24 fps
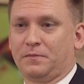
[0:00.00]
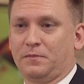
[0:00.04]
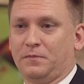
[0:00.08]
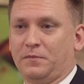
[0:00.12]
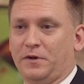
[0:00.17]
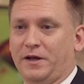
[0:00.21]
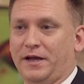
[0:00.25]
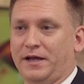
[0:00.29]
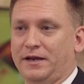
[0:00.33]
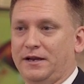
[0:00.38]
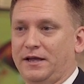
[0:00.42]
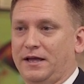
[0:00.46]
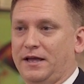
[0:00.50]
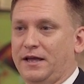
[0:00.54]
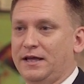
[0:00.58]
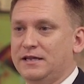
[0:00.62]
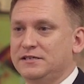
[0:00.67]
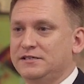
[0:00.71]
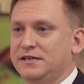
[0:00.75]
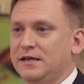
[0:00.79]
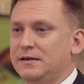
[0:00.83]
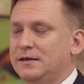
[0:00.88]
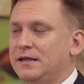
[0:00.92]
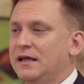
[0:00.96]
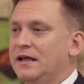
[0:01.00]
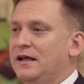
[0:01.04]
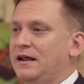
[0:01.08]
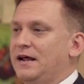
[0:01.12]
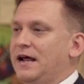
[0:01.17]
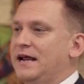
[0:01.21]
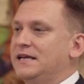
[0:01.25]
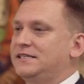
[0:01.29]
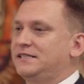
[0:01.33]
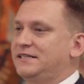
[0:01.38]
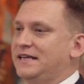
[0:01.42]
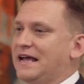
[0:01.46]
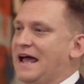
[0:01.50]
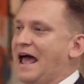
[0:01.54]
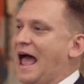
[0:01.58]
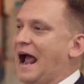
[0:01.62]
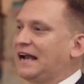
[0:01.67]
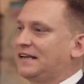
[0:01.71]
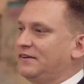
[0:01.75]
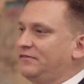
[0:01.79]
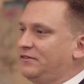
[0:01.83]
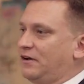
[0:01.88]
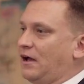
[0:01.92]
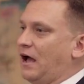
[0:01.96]
Right? It's the
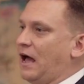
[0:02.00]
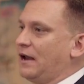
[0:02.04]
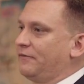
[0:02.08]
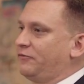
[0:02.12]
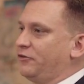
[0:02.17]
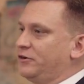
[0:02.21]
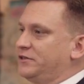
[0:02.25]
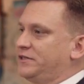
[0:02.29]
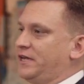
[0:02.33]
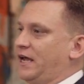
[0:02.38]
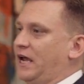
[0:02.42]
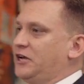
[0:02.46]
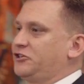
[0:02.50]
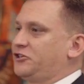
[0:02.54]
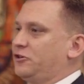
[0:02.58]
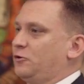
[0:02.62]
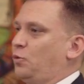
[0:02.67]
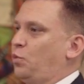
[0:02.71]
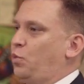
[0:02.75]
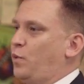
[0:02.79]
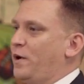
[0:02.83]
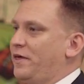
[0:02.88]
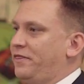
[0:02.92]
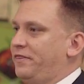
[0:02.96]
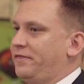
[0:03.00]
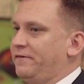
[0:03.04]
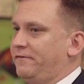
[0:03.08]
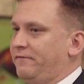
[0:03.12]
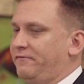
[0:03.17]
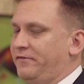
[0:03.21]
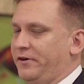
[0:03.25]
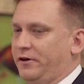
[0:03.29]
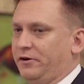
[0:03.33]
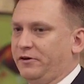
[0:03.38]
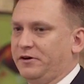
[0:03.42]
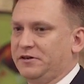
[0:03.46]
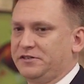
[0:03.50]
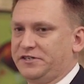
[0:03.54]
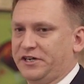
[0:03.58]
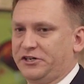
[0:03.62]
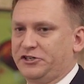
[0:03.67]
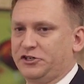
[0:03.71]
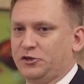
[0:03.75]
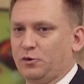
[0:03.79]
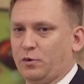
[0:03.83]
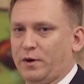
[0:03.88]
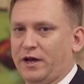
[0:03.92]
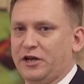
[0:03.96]
active confrontation with the feared
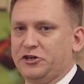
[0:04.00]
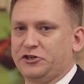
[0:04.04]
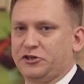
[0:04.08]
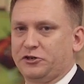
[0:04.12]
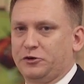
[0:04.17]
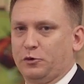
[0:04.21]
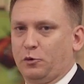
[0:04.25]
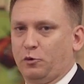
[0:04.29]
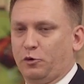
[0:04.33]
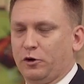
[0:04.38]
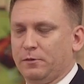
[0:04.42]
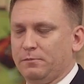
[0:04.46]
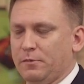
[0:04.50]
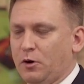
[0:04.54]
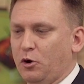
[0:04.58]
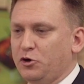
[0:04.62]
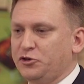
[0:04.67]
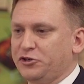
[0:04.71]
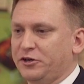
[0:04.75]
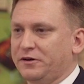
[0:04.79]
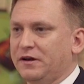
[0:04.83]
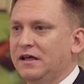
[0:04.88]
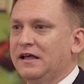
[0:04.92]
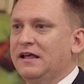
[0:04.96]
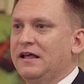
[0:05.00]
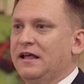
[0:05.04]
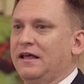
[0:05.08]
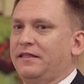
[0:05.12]
situation or emotion